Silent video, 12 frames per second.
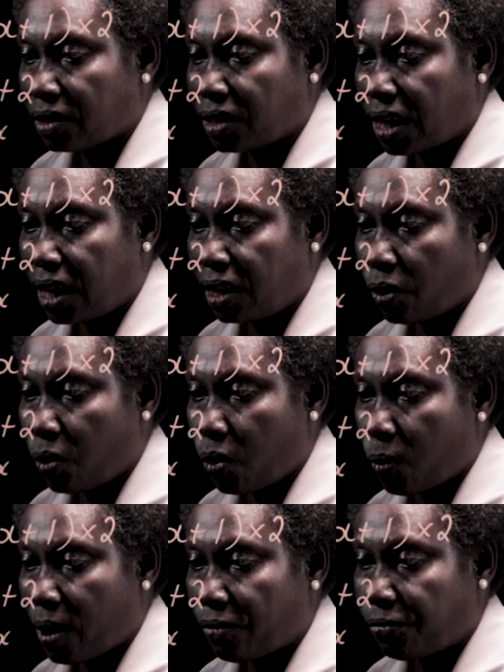10
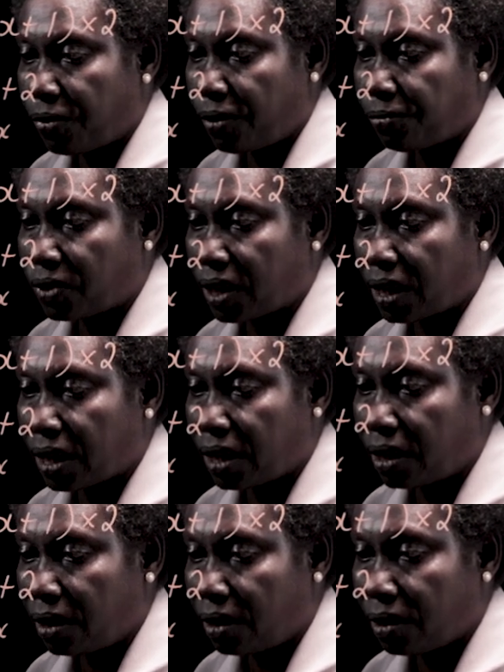over
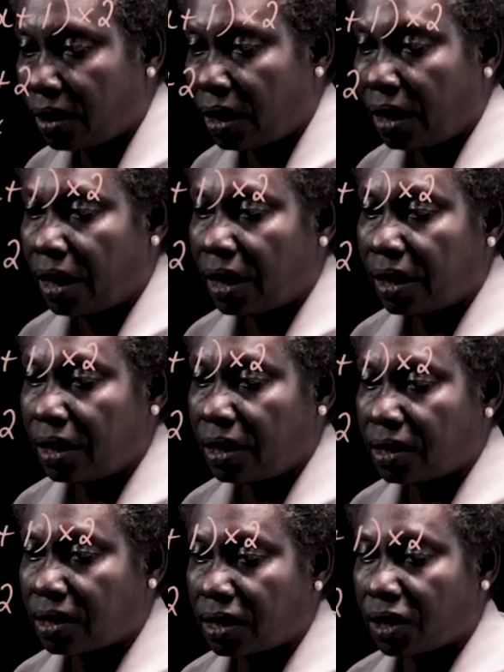15
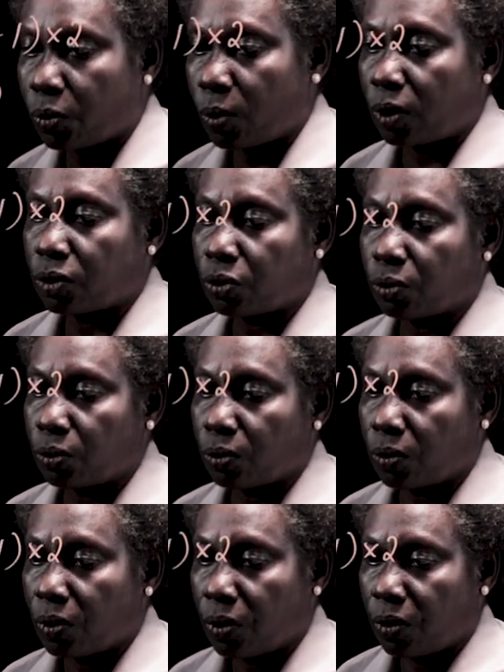is equal
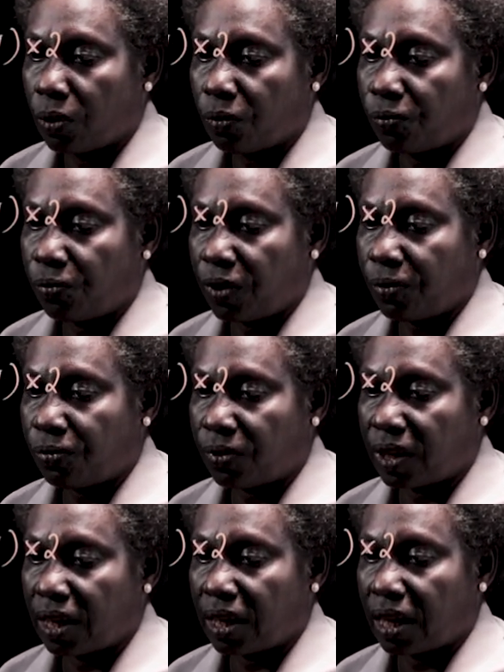to
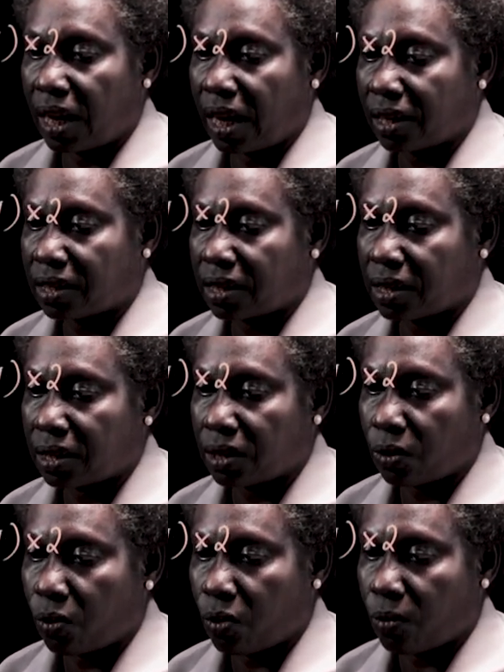15x
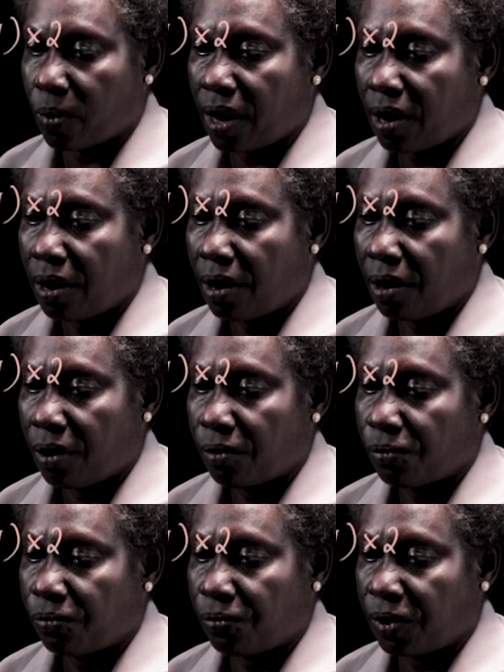over
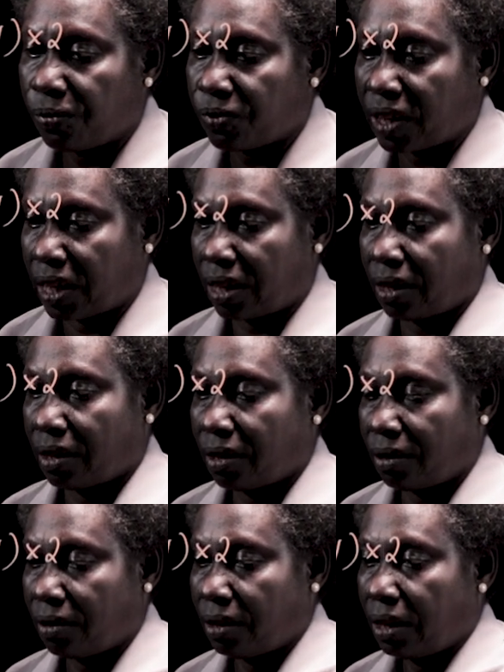15.
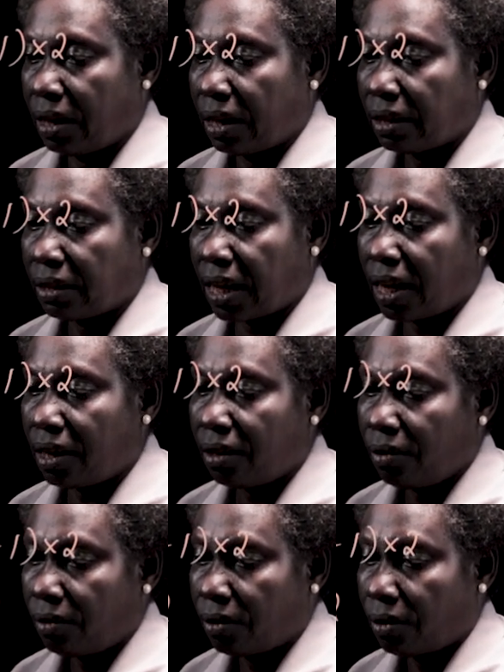10
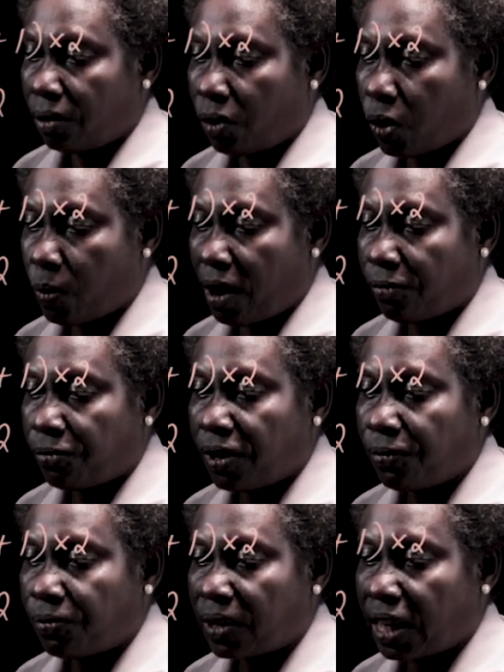over
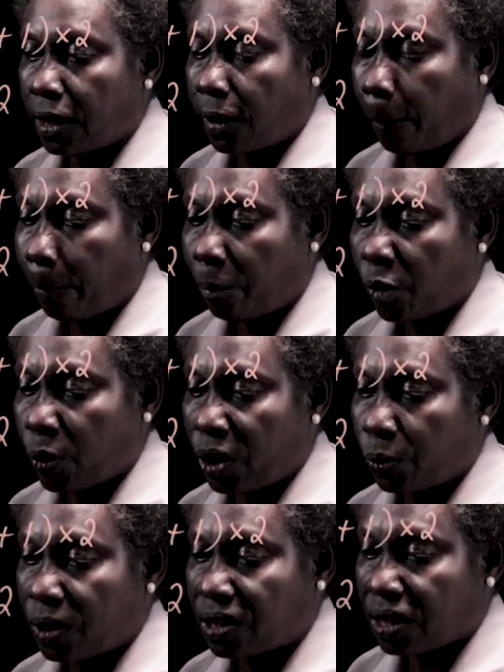15,
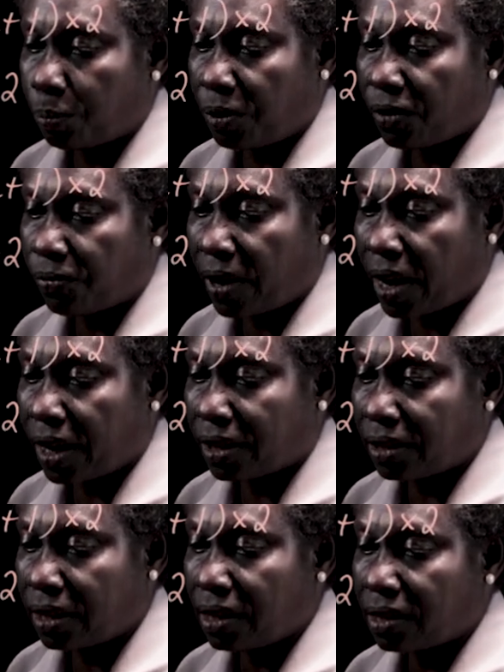when we simplify
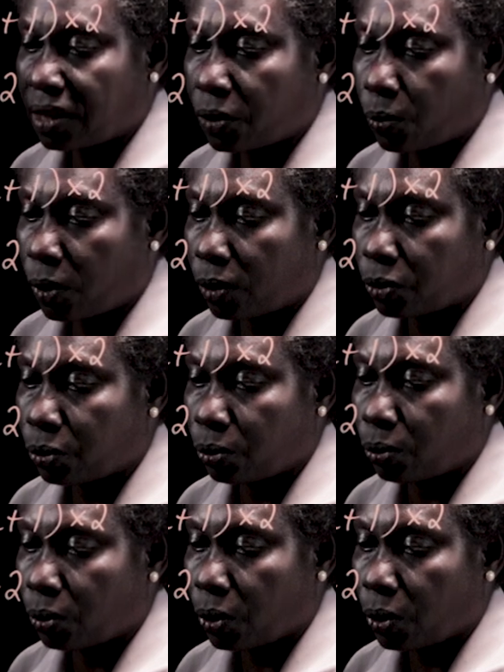it, is equal to